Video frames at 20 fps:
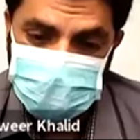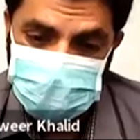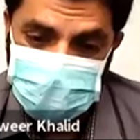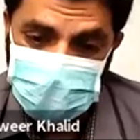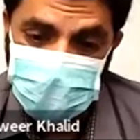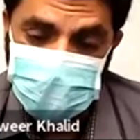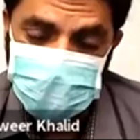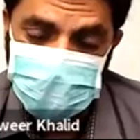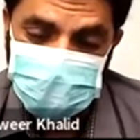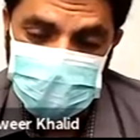may
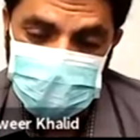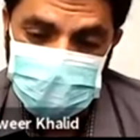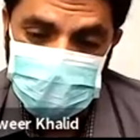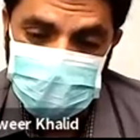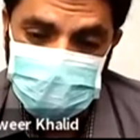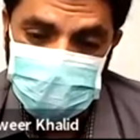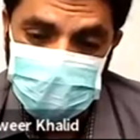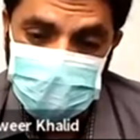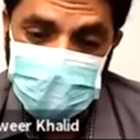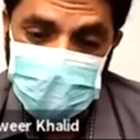be due
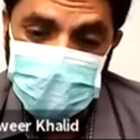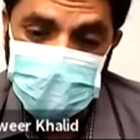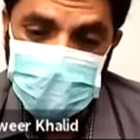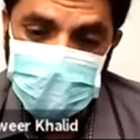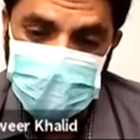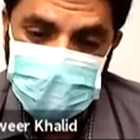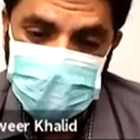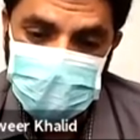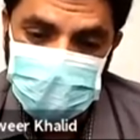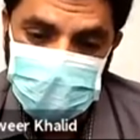to the
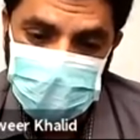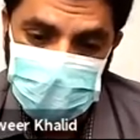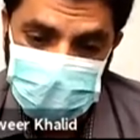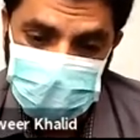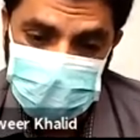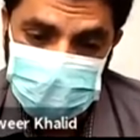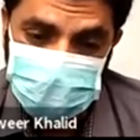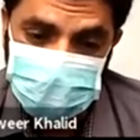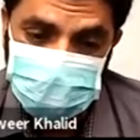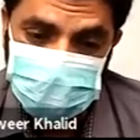
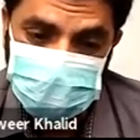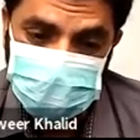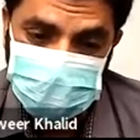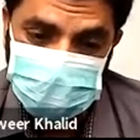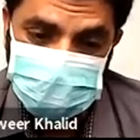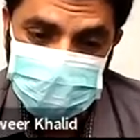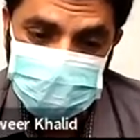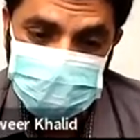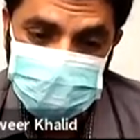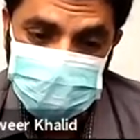heart or
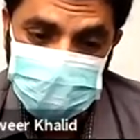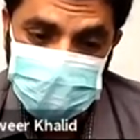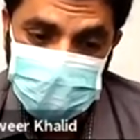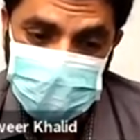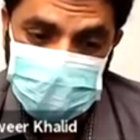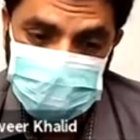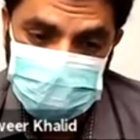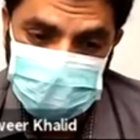due to